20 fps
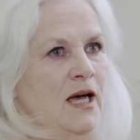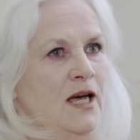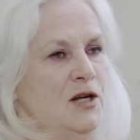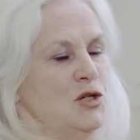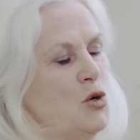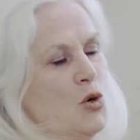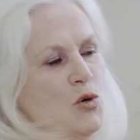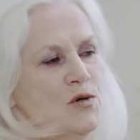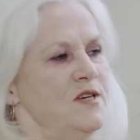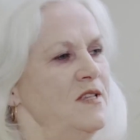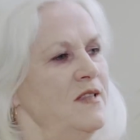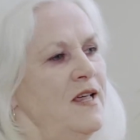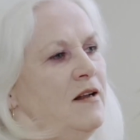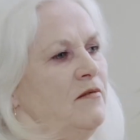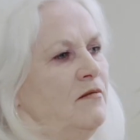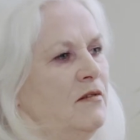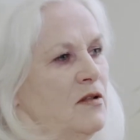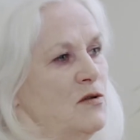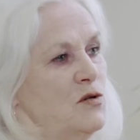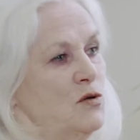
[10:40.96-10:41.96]
talks in
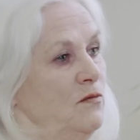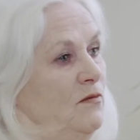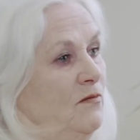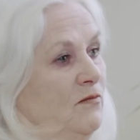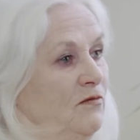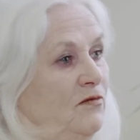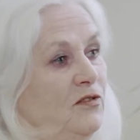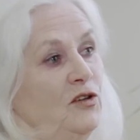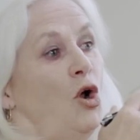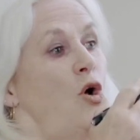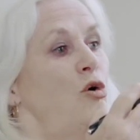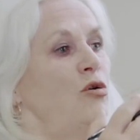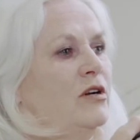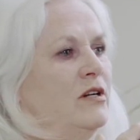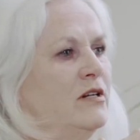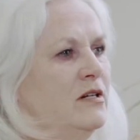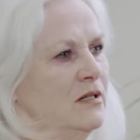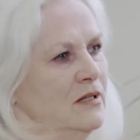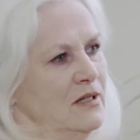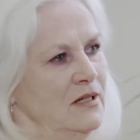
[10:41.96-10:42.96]
that sort of
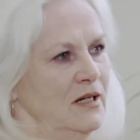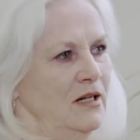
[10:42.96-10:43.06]
florid,